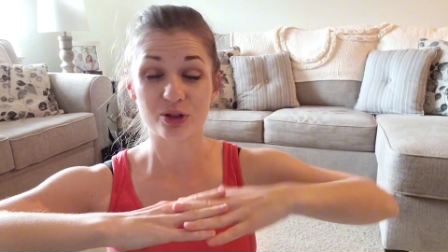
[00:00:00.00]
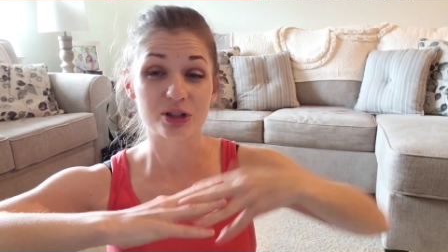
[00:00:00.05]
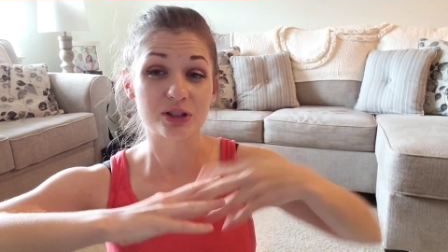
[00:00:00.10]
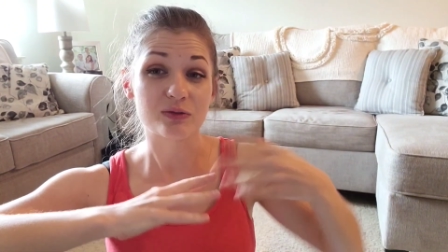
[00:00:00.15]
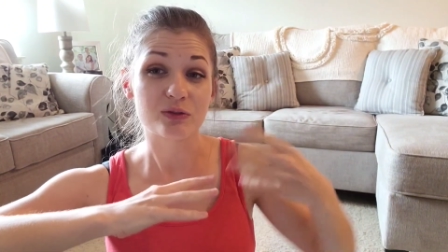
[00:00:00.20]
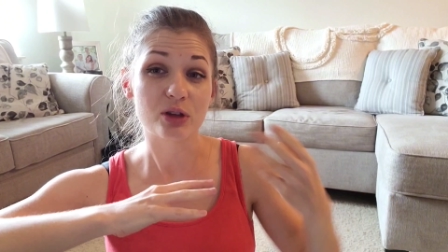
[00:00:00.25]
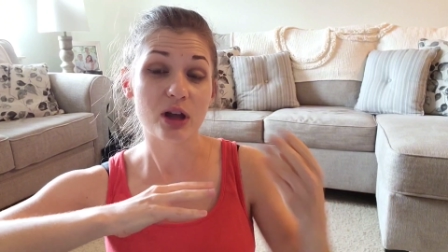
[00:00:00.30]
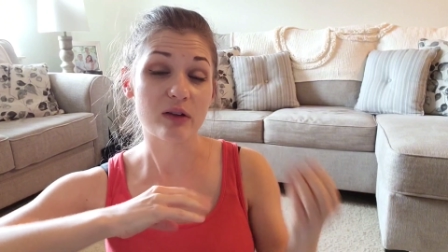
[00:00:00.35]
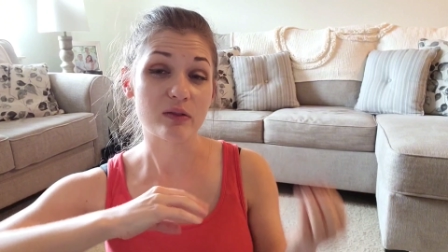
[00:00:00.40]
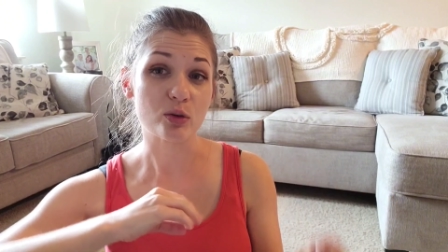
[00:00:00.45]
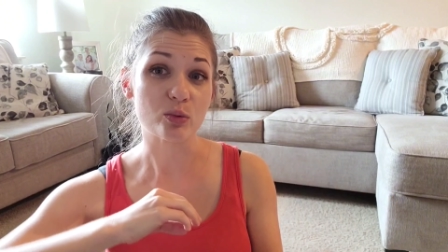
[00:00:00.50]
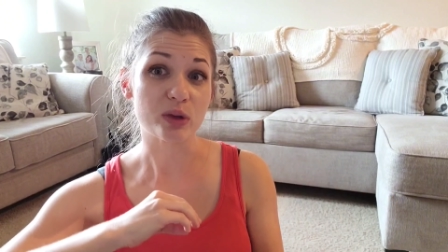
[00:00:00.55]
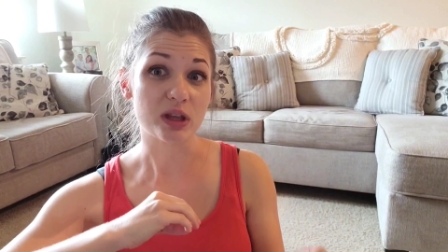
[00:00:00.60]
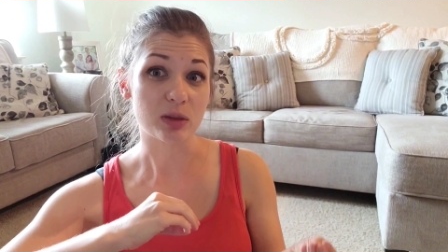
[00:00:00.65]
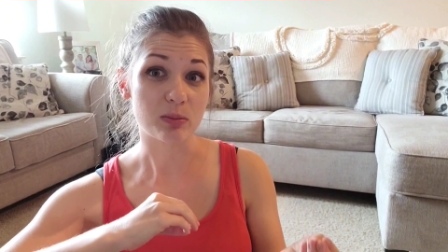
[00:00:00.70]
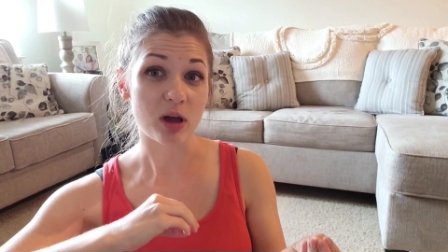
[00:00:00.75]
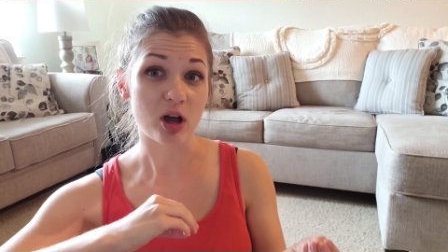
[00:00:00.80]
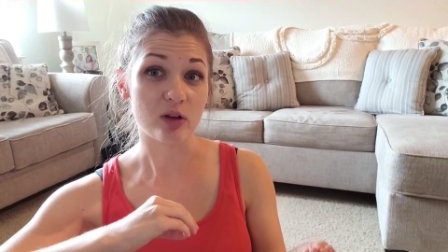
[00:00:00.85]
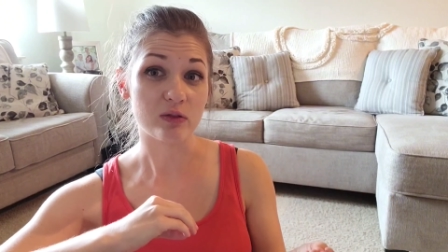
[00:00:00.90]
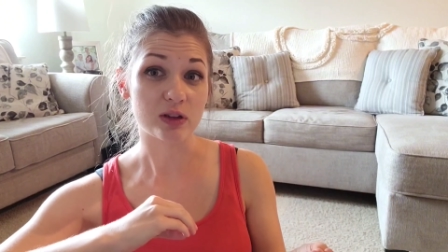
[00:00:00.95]
And if you have a
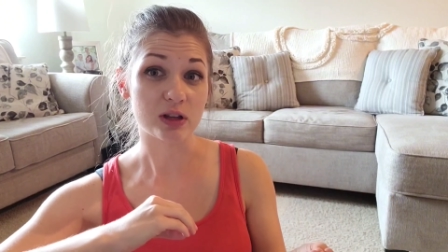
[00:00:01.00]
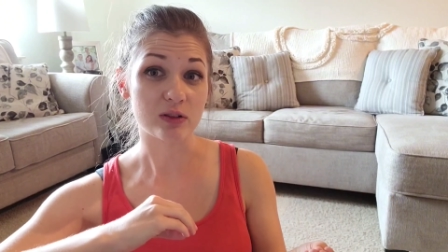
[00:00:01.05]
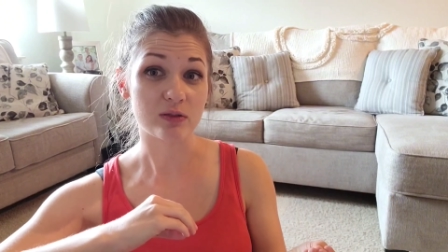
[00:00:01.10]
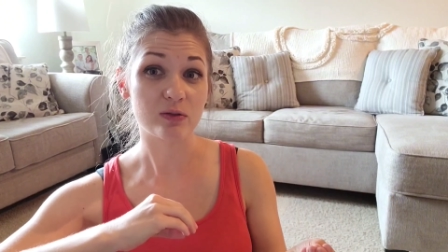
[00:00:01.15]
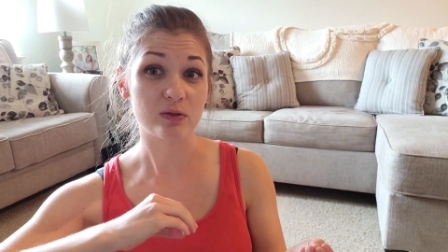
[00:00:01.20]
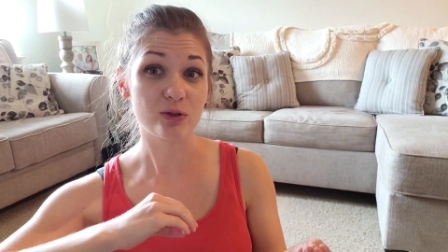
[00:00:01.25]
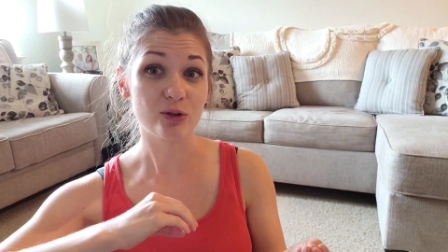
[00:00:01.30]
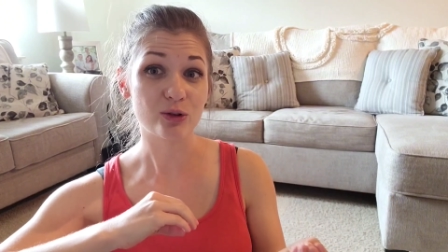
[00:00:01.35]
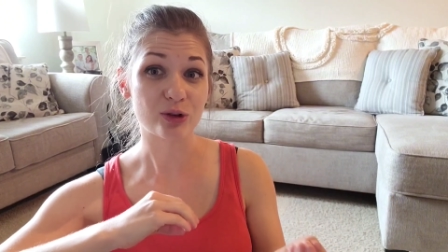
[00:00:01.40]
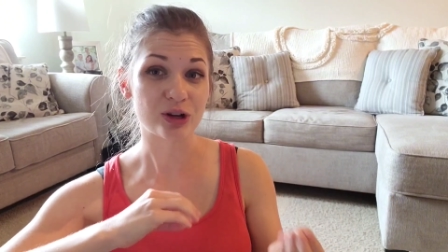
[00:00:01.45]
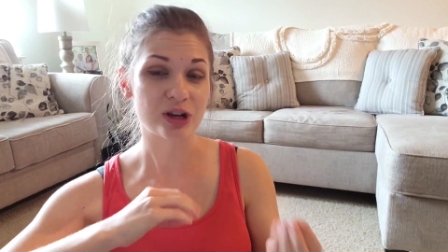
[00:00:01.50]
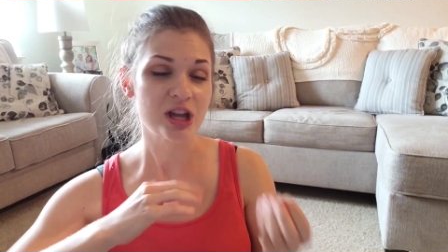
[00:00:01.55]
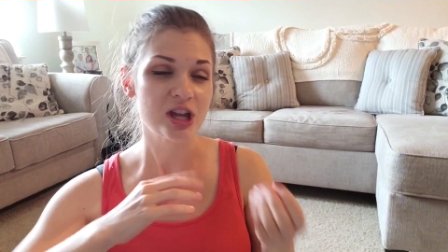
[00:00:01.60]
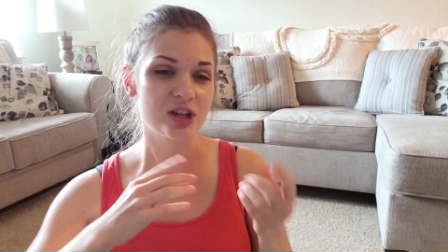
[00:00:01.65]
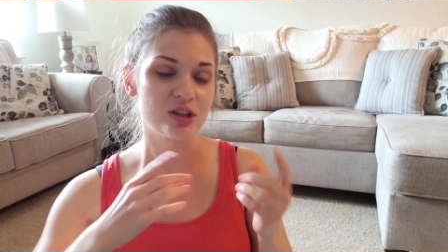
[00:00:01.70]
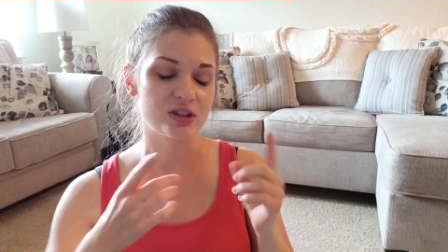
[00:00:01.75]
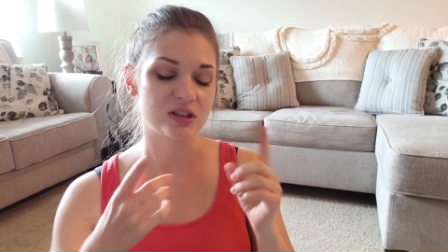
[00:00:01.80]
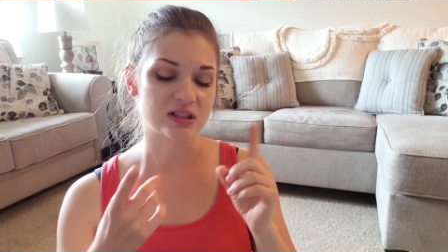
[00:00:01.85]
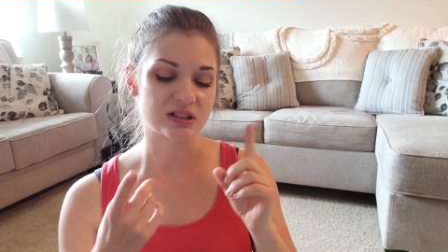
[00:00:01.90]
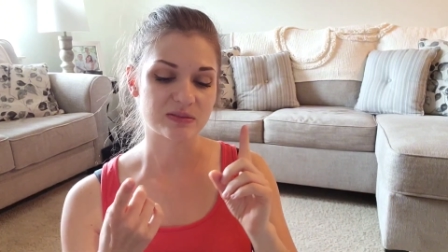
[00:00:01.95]
weak pelvic floor,
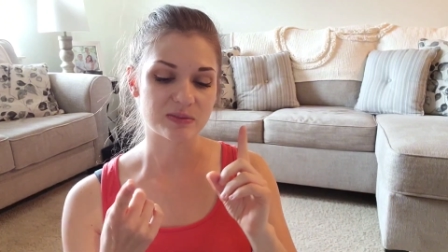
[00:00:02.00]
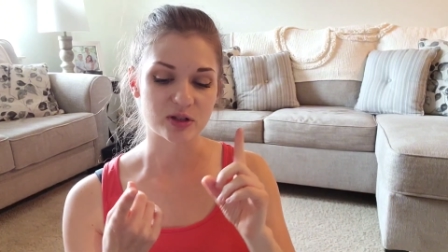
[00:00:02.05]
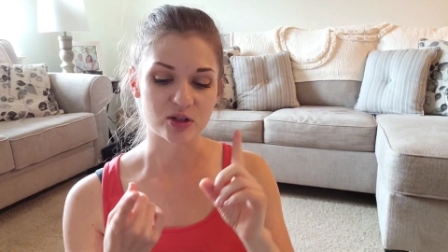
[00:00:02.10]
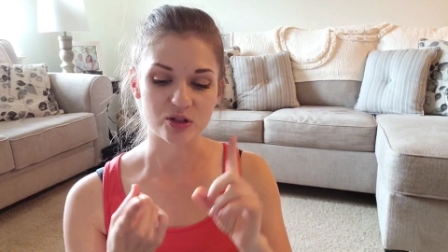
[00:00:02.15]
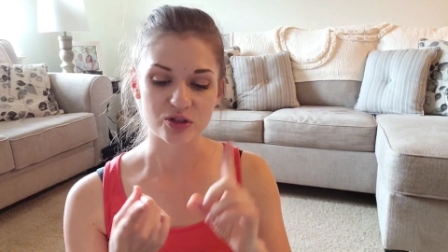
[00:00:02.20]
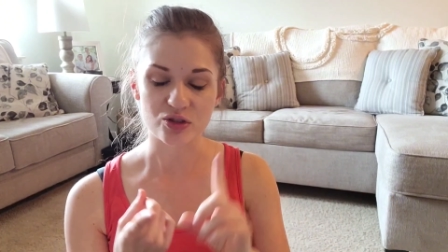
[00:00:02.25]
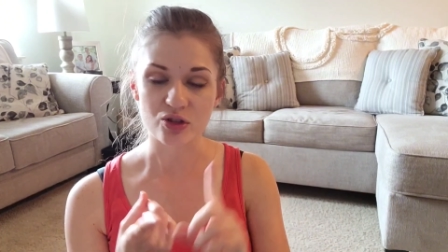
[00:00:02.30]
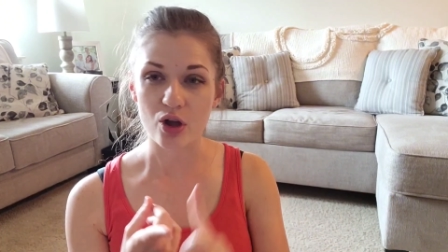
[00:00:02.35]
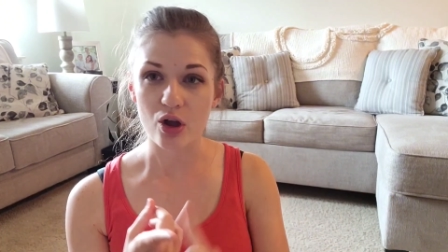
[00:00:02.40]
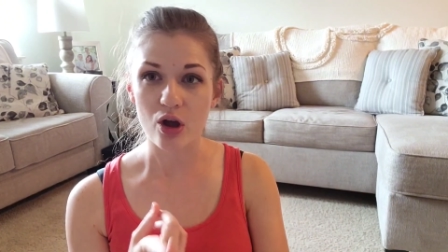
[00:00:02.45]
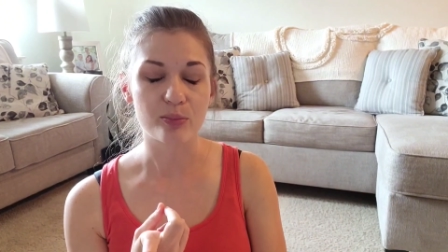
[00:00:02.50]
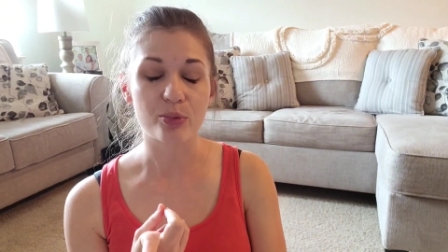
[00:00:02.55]
you'd experience